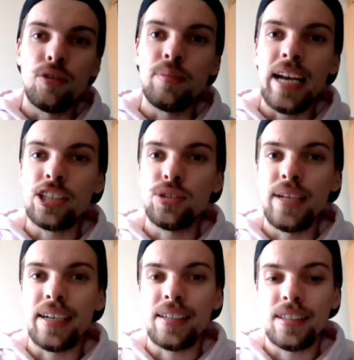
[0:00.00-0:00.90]
from the extra
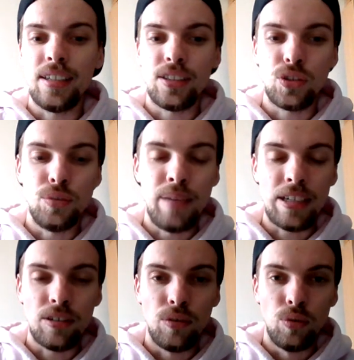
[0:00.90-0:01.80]
deck to
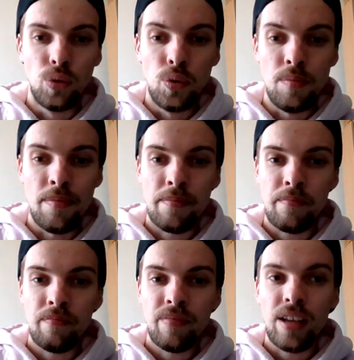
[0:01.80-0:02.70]
make room
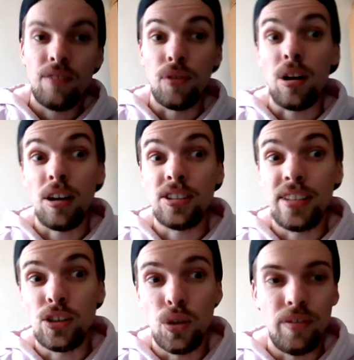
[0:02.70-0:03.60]
for
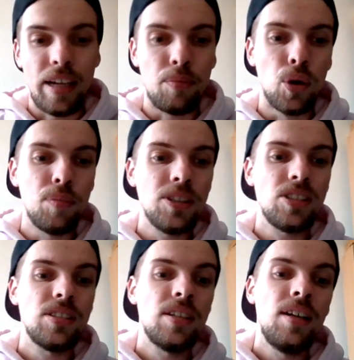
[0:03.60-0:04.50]
cards that serve that
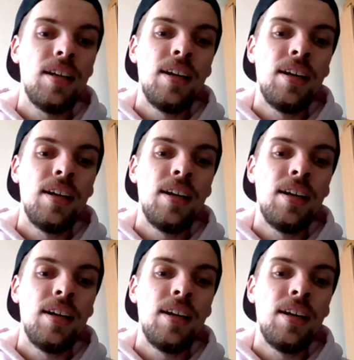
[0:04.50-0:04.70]
purpose.